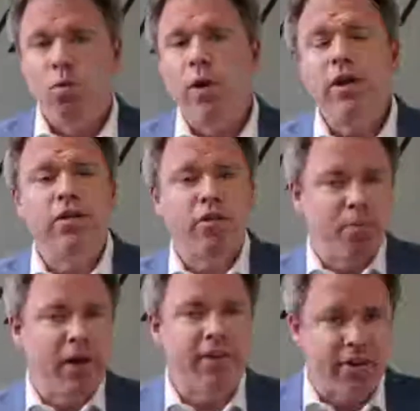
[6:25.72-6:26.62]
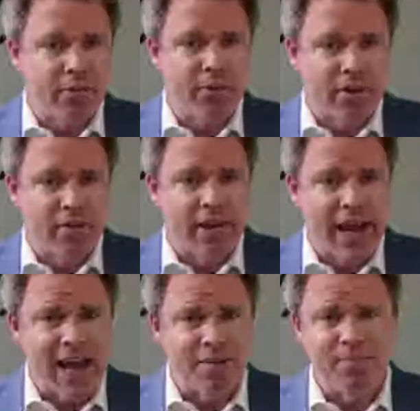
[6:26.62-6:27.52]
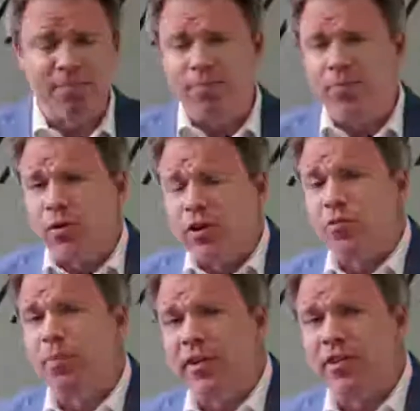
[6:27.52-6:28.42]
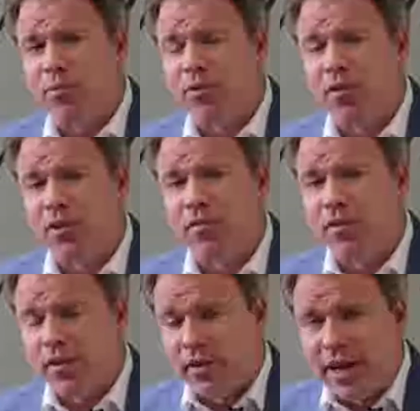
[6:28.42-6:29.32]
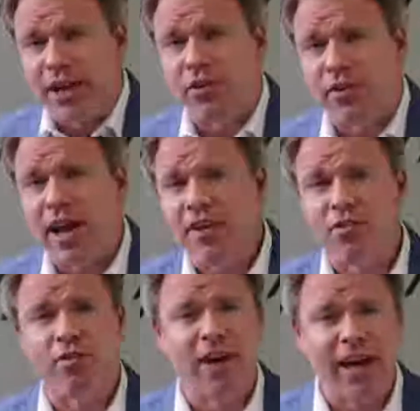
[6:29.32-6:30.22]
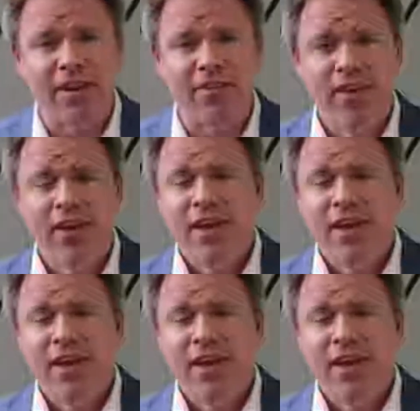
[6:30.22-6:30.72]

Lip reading: When you're displaced as a result of a dam, or you're displaced as a result of a natural disaster or violence,